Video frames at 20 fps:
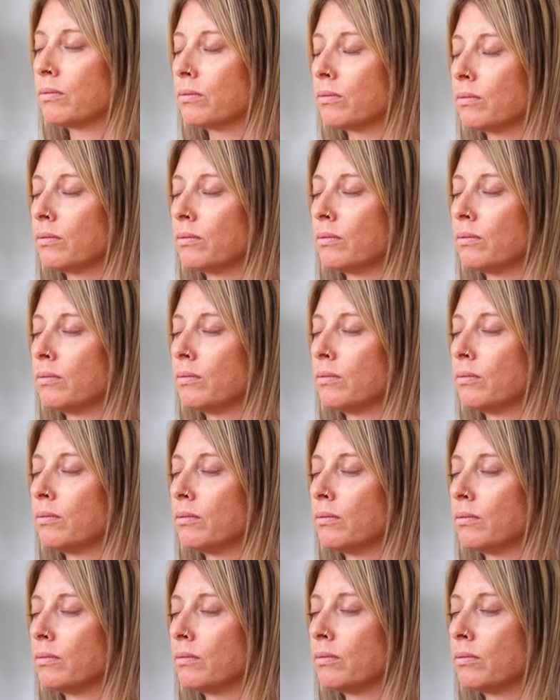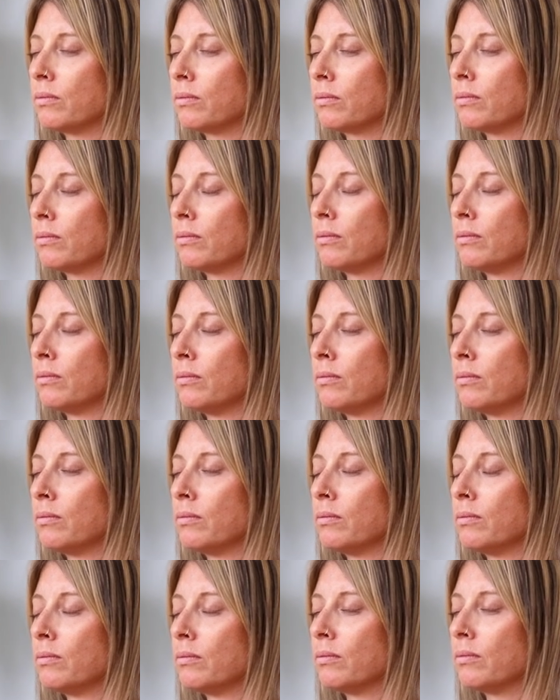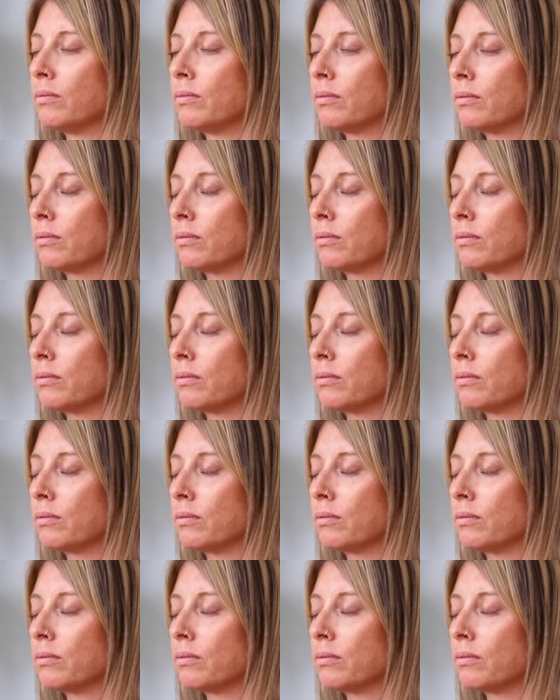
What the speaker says: (silence)